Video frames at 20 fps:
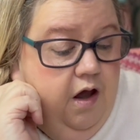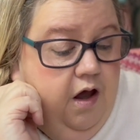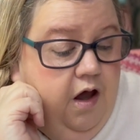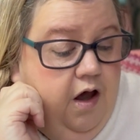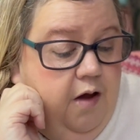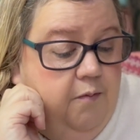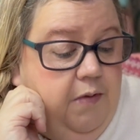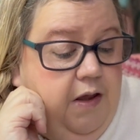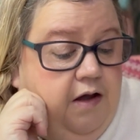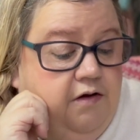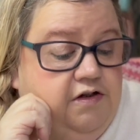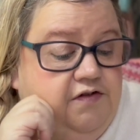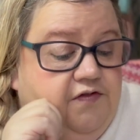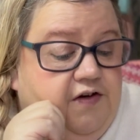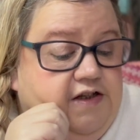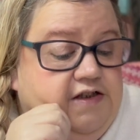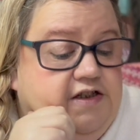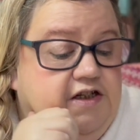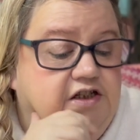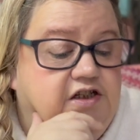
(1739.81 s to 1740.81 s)

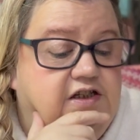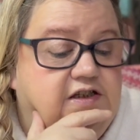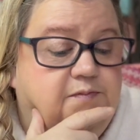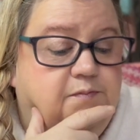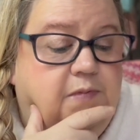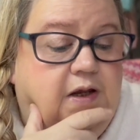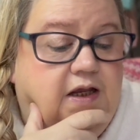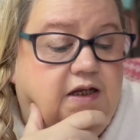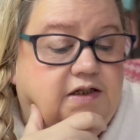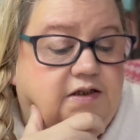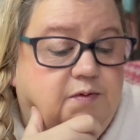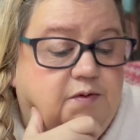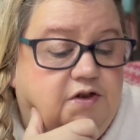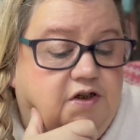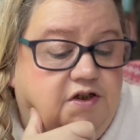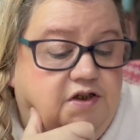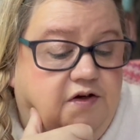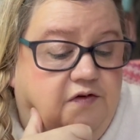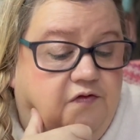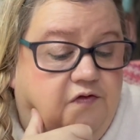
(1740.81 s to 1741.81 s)
Elderflower Stitches mitts, which
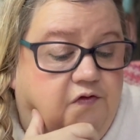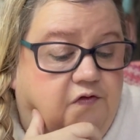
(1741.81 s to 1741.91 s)
I did for